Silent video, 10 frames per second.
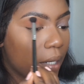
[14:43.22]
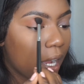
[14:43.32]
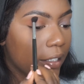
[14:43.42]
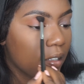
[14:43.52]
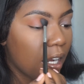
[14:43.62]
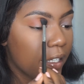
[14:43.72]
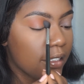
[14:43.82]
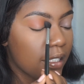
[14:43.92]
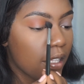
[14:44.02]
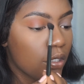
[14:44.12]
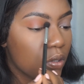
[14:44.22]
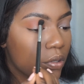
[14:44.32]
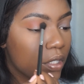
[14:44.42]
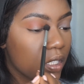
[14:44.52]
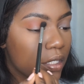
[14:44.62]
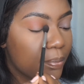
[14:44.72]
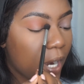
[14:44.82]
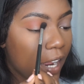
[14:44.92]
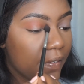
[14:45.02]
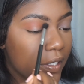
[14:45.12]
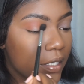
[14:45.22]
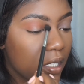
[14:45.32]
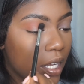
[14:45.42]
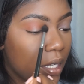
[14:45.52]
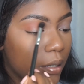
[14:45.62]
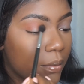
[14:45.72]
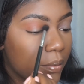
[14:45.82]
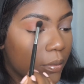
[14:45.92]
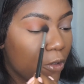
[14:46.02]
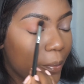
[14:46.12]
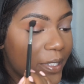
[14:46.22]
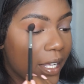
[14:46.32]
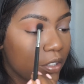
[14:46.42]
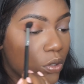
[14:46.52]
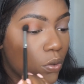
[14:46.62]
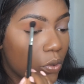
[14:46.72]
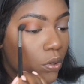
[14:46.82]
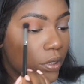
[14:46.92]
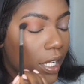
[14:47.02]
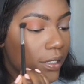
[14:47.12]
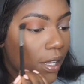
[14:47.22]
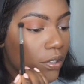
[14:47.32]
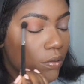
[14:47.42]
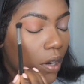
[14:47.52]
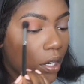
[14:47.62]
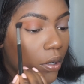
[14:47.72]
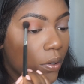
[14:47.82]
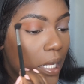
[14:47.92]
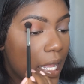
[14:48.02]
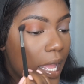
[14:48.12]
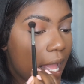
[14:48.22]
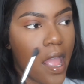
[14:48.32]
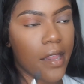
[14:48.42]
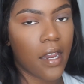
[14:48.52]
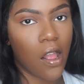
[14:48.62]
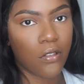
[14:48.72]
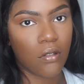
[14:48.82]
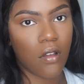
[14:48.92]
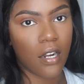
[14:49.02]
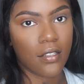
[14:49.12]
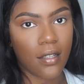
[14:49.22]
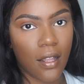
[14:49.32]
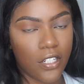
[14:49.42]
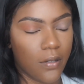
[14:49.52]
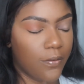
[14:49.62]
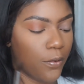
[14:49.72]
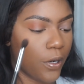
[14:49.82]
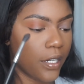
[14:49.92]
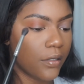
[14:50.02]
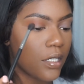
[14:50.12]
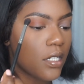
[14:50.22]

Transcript: I got into this private web design school downtown Toronto, and I also got a scholarship for it.